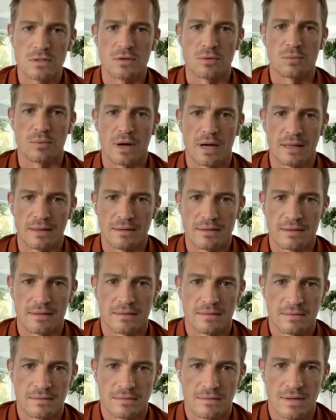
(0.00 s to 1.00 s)
are right,
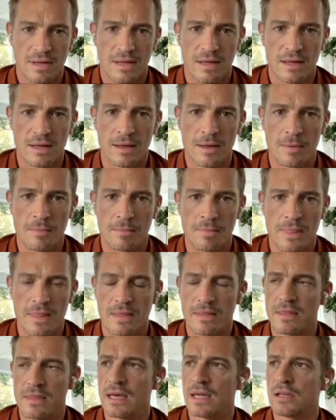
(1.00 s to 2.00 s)

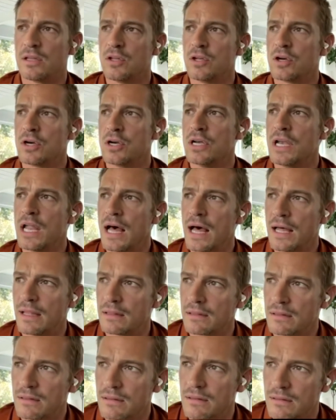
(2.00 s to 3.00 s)
that you're
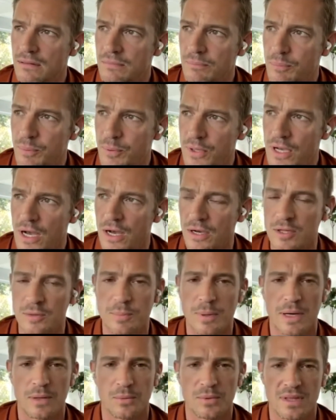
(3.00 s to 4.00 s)
not
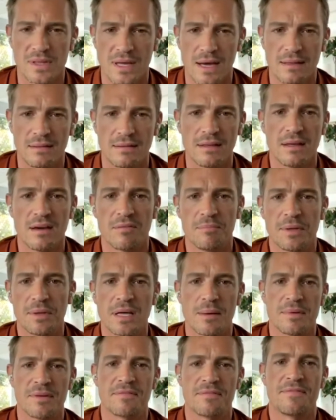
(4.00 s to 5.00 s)
preoccupied with the idea of
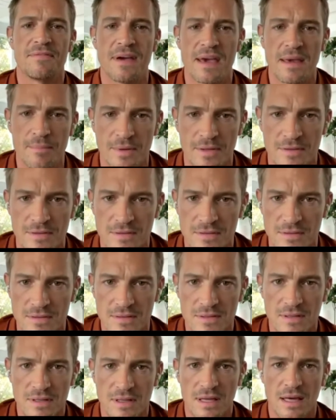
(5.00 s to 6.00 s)
becoming famous,
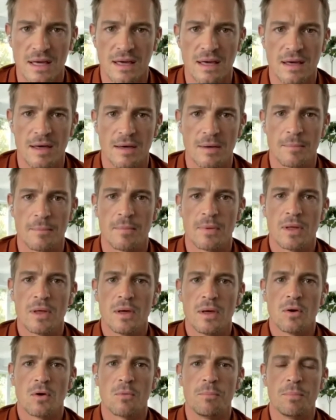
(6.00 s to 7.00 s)
or
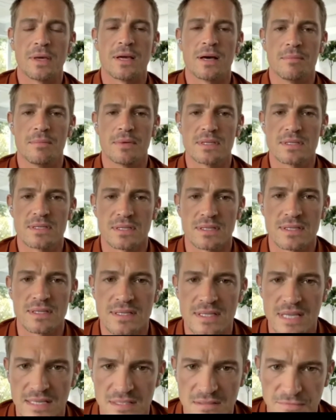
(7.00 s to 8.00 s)
becoming
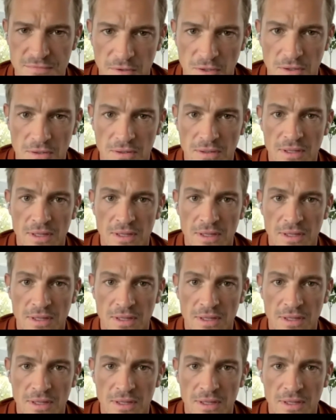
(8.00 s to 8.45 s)
successful.